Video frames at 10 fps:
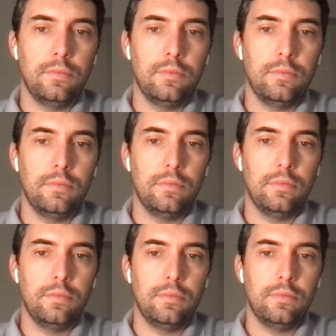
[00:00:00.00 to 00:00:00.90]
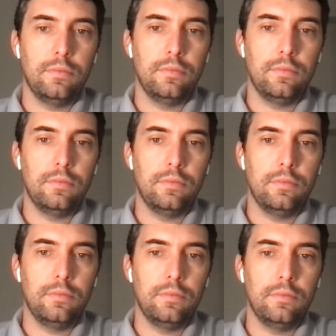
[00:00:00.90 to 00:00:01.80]

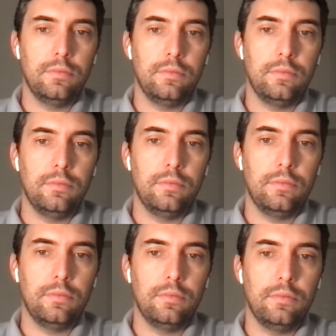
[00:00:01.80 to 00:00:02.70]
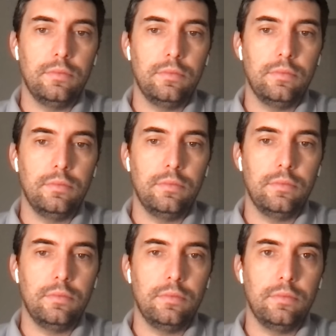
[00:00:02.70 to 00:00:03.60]

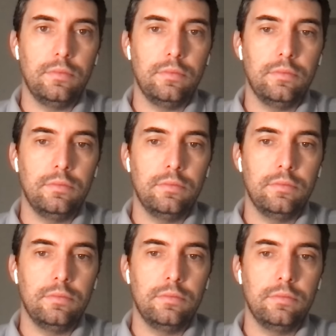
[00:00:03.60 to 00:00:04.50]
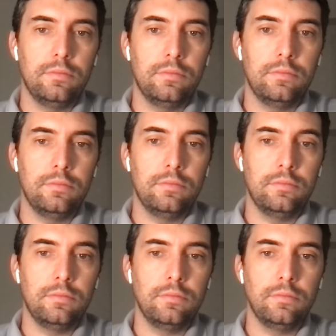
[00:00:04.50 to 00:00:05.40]

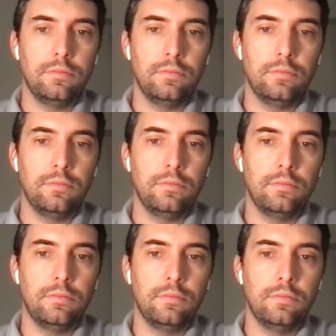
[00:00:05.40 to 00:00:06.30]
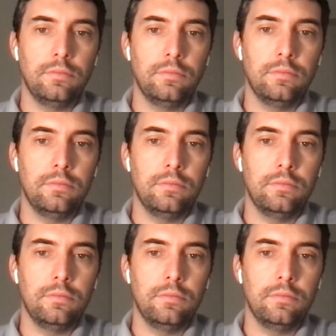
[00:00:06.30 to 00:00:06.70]
The person shown says nothing.